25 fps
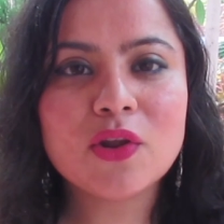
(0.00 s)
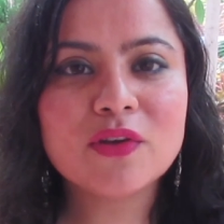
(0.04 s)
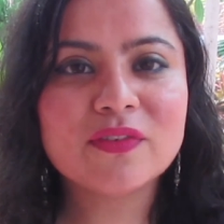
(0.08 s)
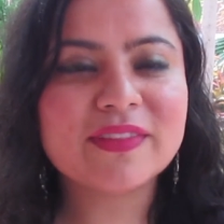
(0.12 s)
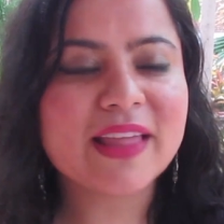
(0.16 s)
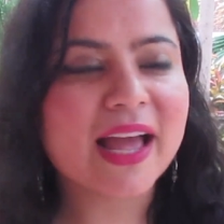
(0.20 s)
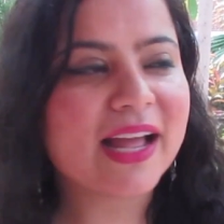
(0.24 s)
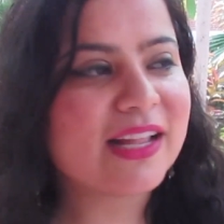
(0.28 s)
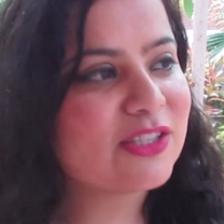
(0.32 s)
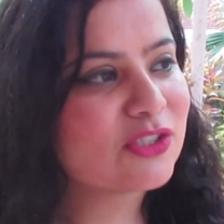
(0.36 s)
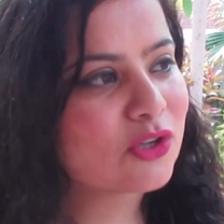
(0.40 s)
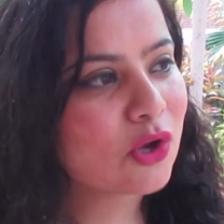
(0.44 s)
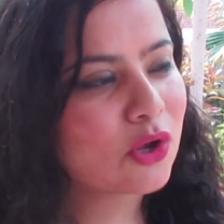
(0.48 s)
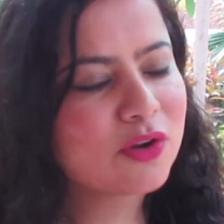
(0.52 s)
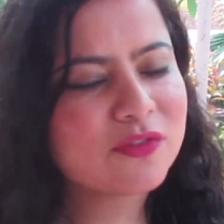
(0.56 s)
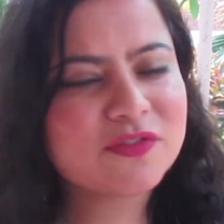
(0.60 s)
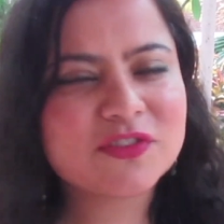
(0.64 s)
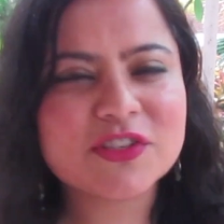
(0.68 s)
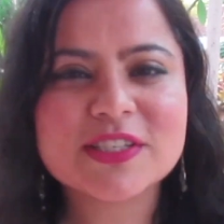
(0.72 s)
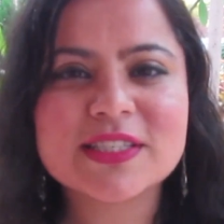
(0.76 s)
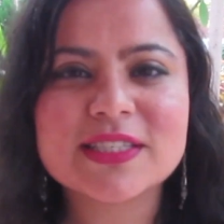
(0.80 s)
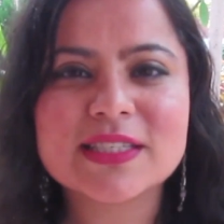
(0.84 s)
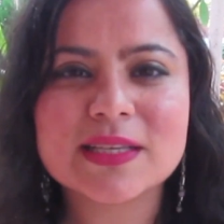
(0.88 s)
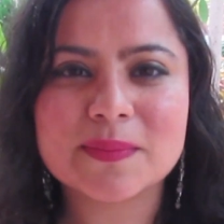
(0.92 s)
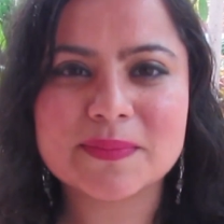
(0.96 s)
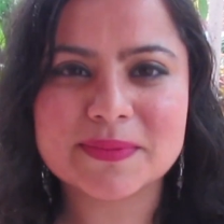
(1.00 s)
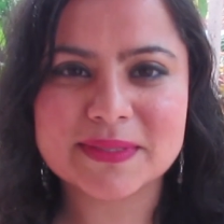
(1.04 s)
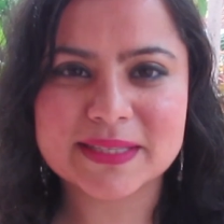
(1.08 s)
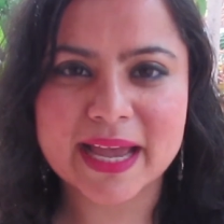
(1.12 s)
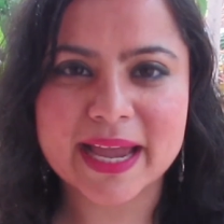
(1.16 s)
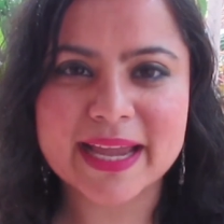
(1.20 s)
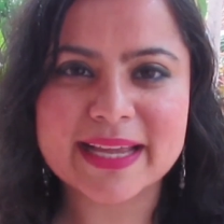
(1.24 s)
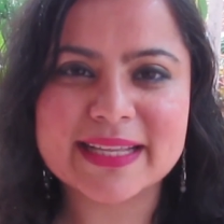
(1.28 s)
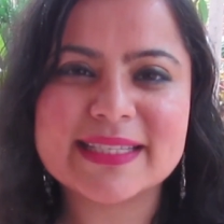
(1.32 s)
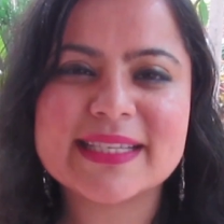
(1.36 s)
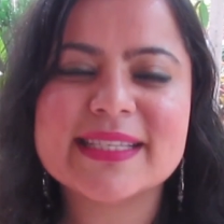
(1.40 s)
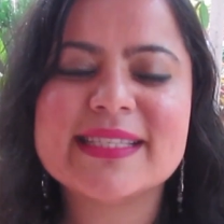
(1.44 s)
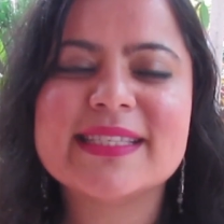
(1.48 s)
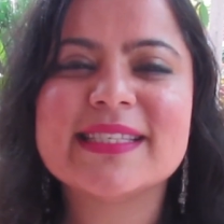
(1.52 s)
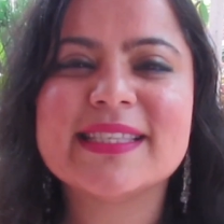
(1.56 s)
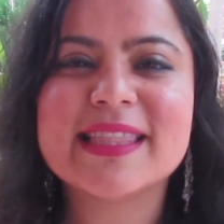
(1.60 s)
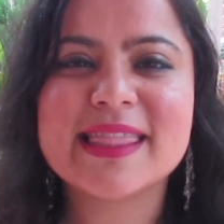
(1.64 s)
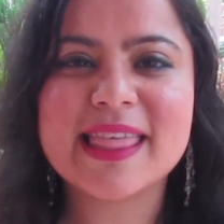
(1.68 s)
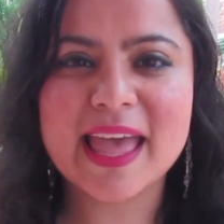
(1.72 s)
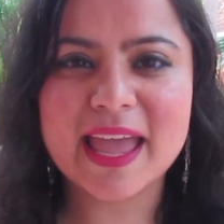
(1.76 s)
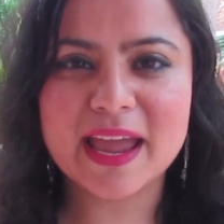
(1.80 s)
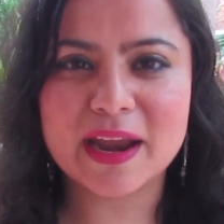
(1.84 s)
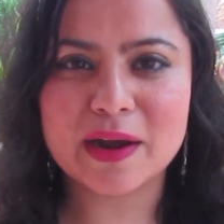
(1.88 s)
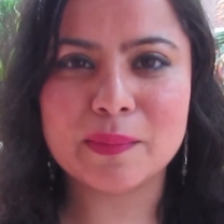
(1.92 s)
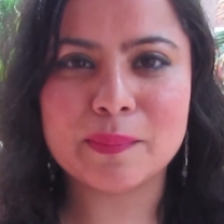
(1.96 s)
of that sort of just subsides. It's
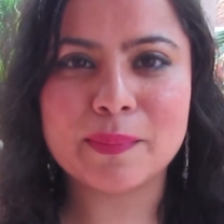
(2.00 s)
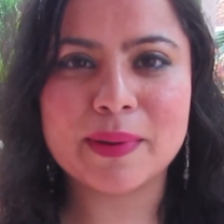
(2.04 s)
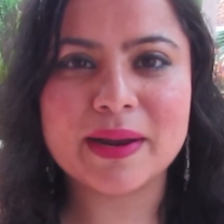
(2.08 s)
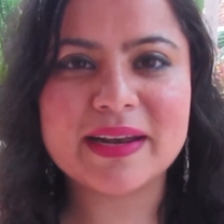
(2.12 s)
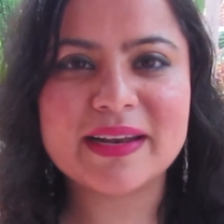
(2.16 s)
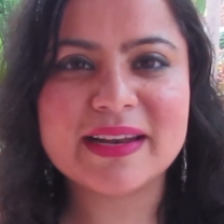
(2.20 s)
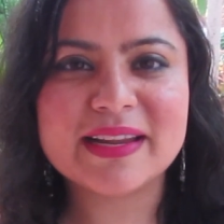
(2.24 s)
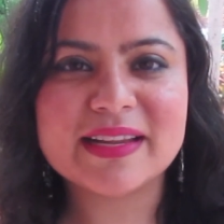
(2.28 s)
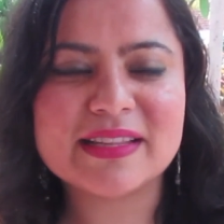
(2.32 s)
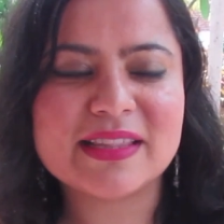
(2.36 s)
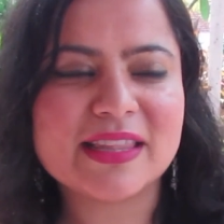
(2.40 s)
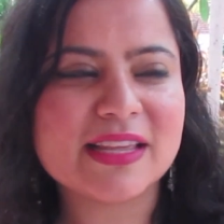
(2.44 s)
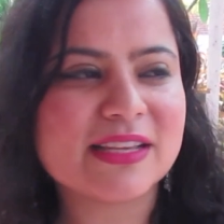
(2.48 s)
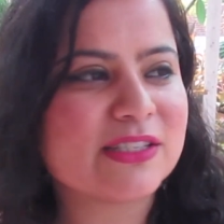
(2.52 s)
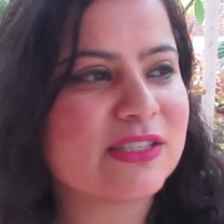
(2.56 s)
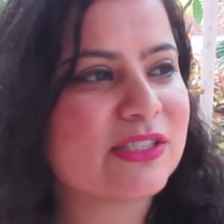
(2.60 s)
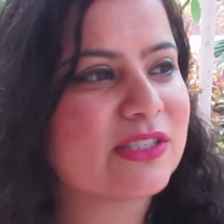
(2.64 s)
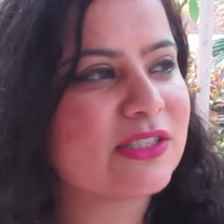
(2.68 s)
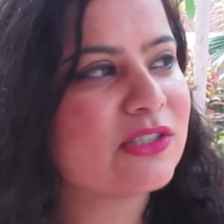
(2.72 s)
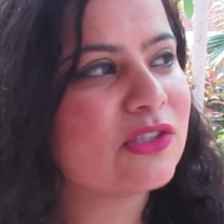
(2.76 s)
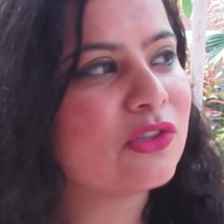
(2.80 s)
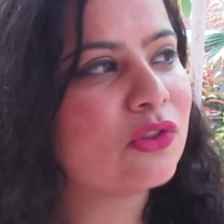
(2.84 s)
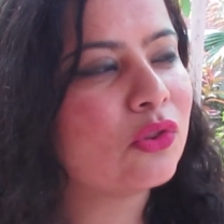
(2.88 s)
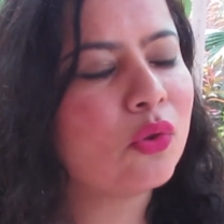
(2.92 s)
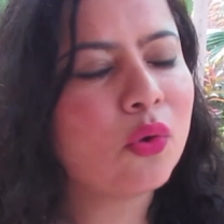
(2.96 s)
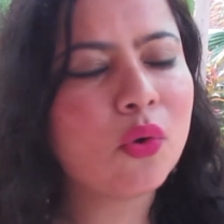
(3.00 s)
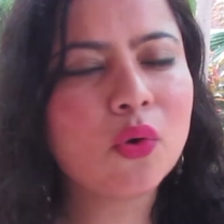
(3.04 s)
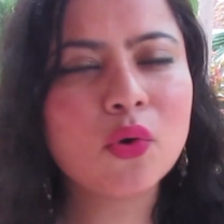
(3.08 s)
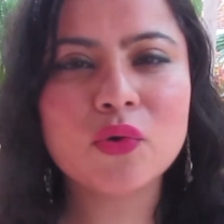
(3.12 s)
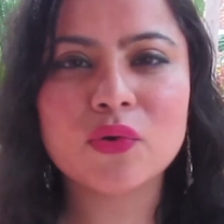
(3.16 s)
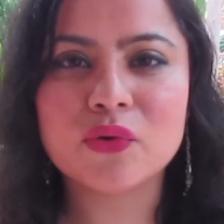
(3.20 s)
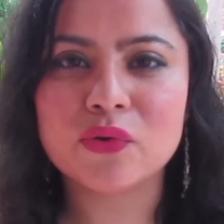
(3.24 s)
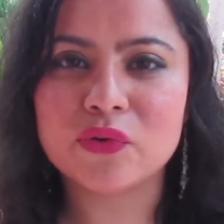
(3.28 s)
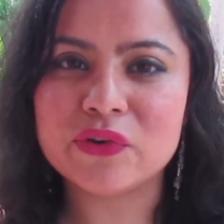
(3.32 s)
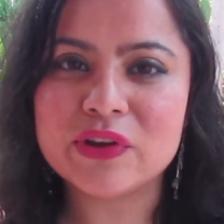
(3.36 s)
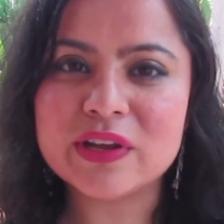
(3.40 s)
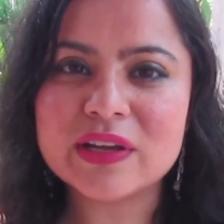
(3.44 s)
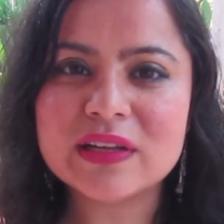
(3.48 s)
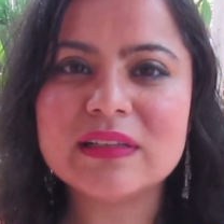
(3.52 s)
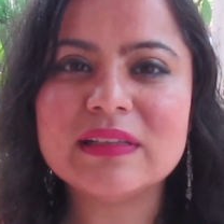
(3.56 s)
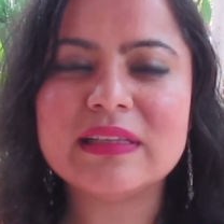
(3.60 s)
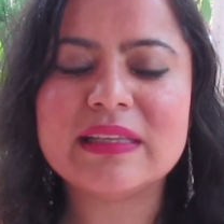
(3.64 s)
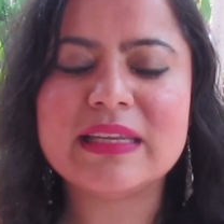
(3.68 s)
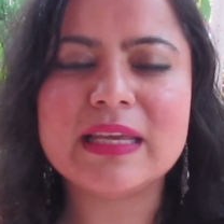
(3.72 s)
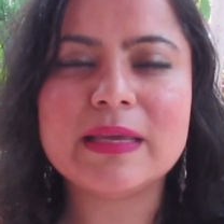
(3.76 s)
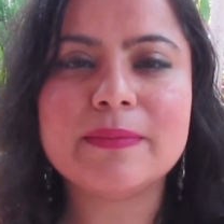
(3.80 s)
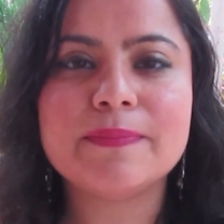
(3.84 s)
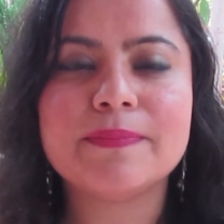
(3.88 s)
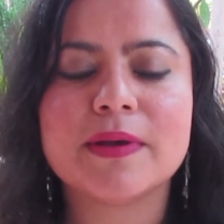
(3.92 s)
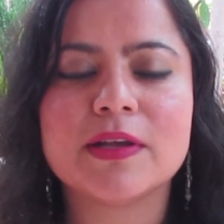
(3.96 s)
there, but it, there's no real
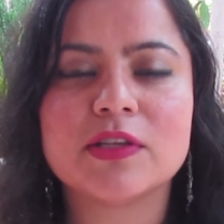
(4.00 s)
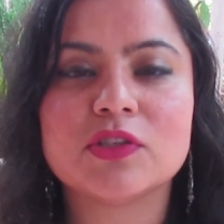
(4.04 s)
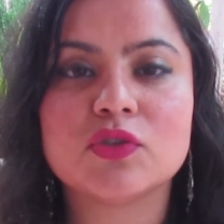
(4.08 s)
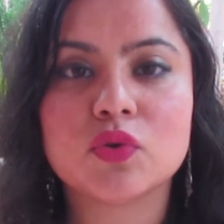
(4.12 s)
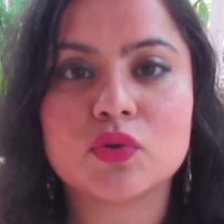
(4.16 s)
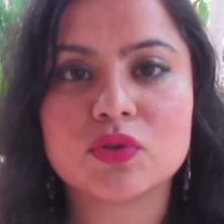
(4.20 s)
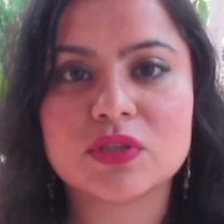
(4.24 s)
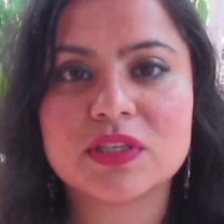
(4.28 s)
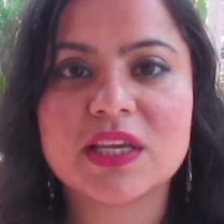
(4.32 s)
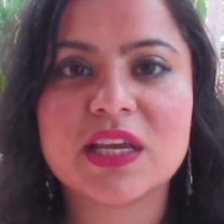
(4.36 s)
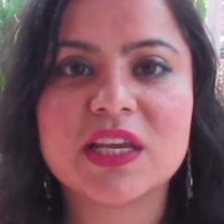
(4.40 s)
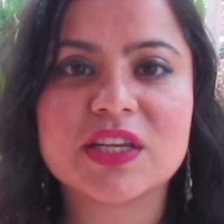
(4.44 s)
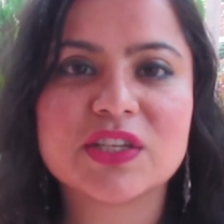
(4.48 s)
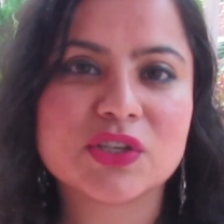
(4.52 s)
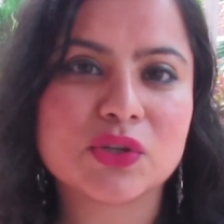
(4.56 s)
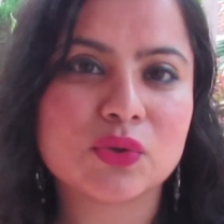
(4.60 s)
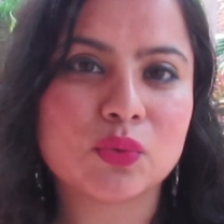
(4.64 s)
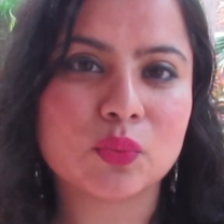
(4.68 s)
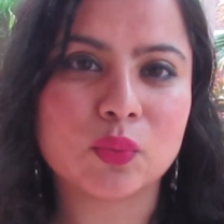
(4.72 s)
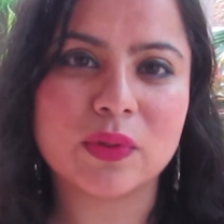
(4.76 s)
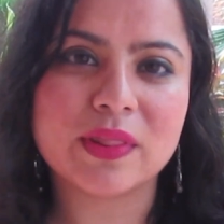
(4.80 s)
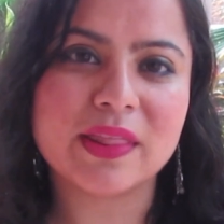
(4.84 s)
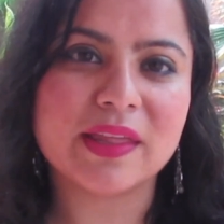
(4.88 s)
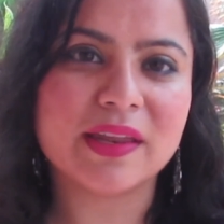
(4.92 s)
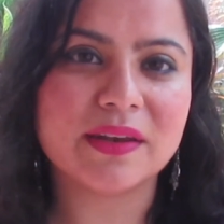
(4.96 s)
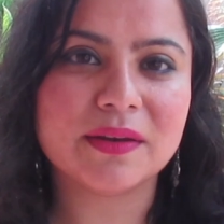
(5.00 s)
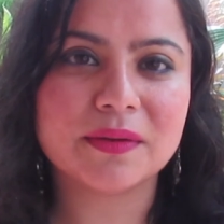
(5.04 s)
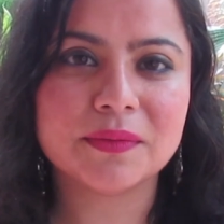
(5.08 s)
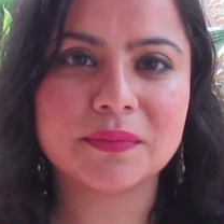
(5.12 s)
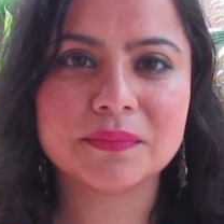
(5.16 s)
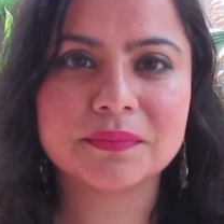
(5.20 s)
deep association with it.